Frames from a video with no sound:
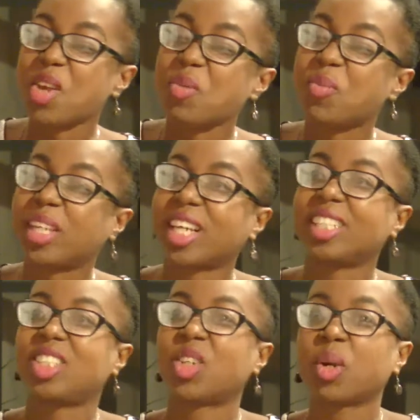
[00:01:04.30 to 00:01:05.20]

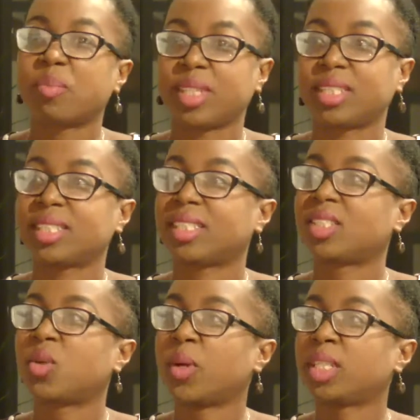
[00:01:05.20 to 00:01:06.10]
Because your business
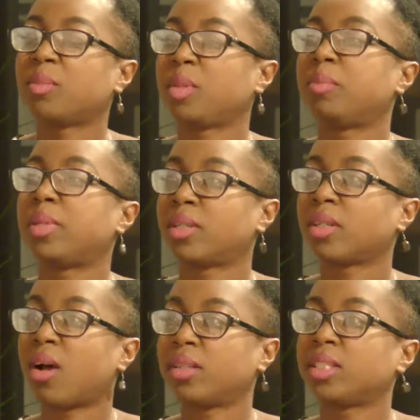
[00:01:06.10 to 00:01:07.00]
is going to be
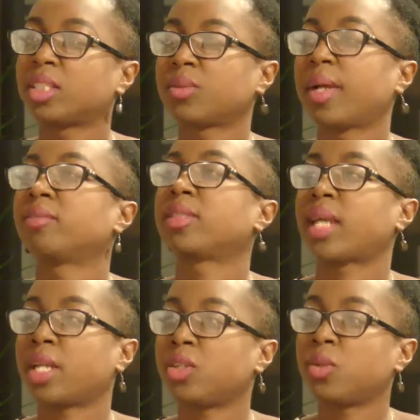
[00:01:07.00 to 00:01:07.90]
built on the strengths
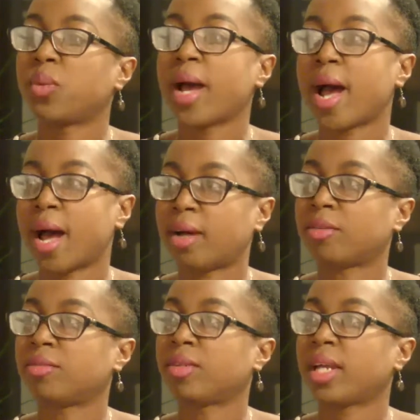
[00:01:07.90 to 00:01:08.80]
that you
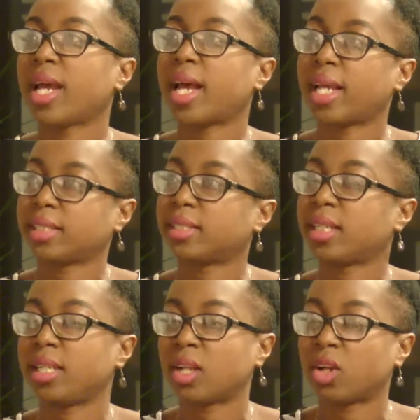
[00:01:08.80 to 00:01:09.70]
have as
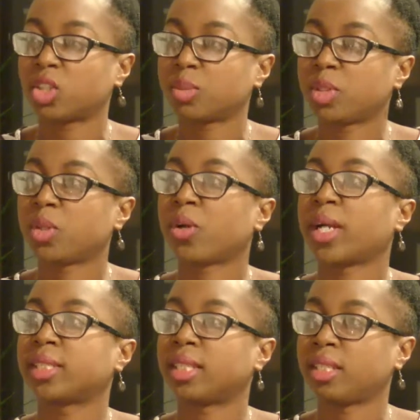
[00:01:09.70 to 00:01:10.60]
an entrepreneur,
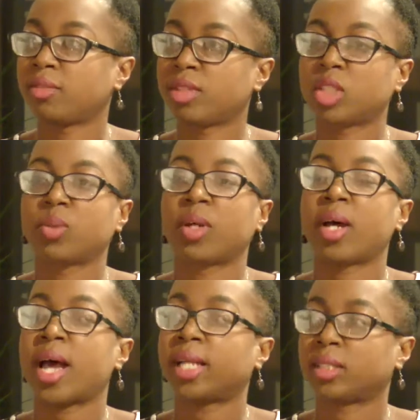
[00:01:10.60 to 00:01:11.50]
as an individual,
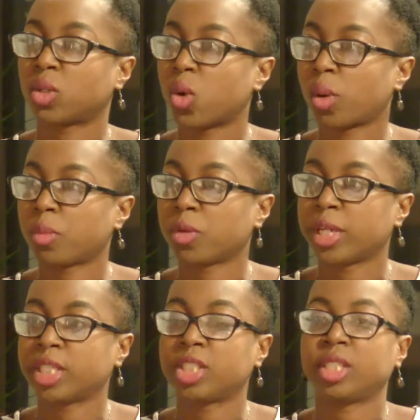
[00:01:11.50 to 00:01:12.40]
as a
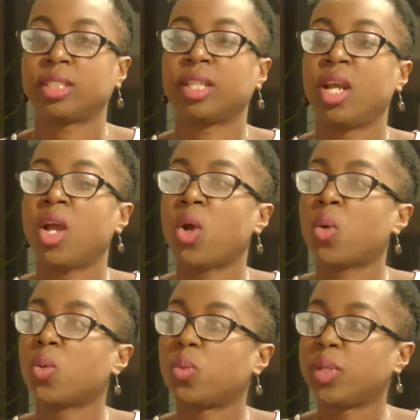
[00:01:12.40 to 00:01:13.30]
corporation.
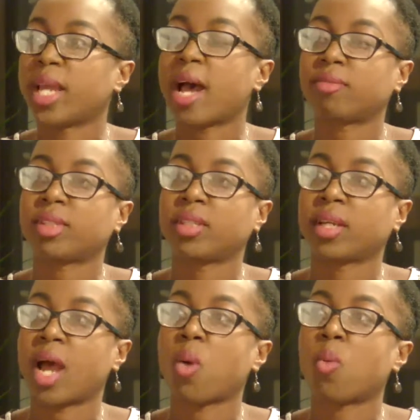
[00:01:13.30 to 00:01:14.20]
We have to
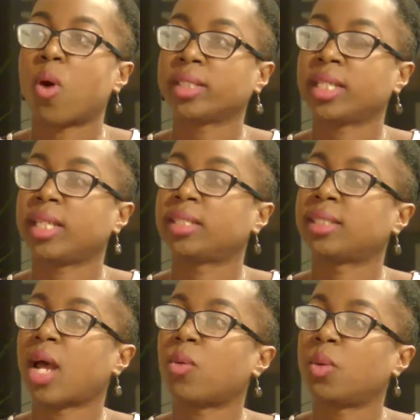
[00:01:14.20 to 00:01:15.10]
look at what it is
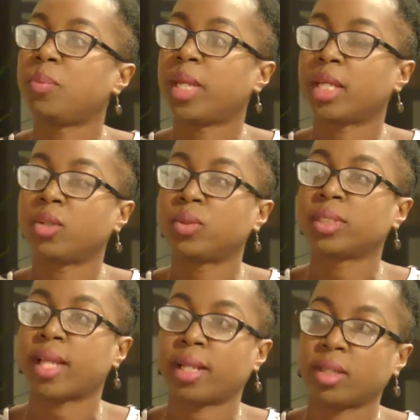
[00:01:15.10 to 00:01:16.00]
that will make you
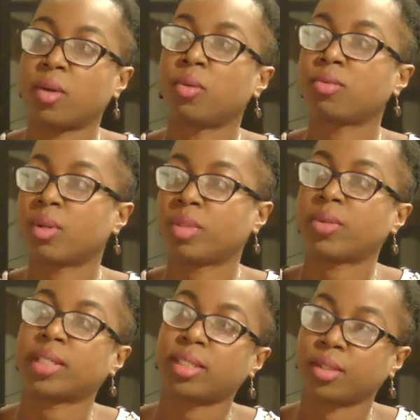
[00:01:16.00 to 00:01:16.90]
stand out from the
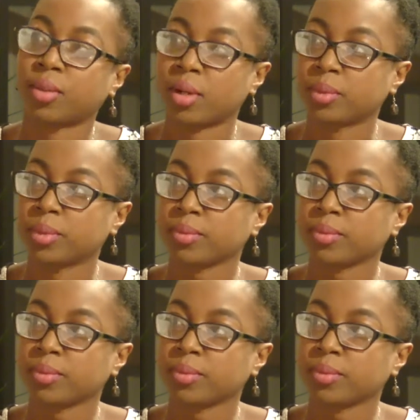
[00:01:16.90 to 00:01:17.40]
rest of the crowd.